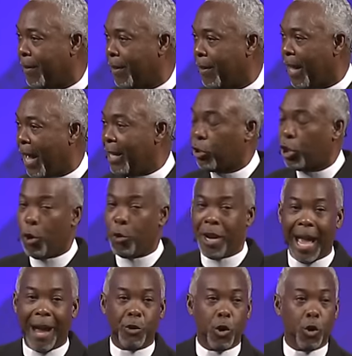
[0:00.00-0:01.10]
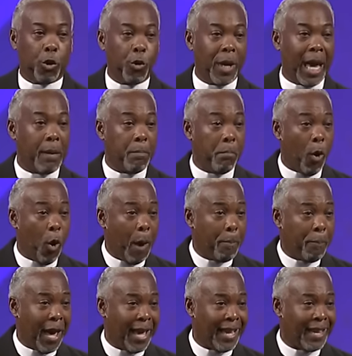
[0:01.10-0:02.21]
And so now you create more
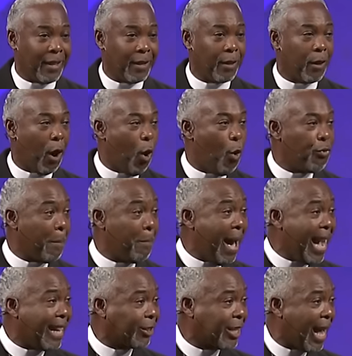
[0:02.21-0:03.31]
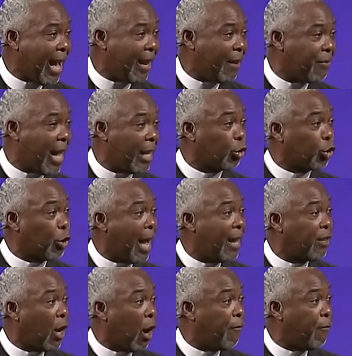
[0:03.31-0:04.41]
pain on the backside of that trying
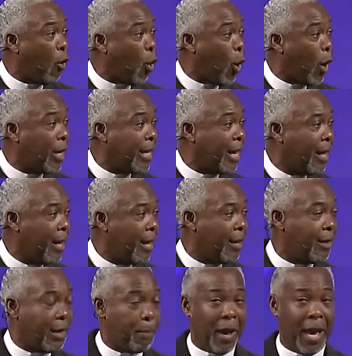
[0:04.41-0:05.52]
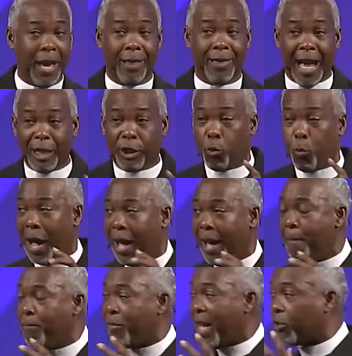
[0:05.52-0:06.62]
to avoid the pain. That's why
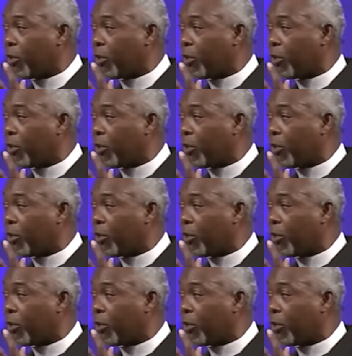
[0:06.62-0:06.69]
there's a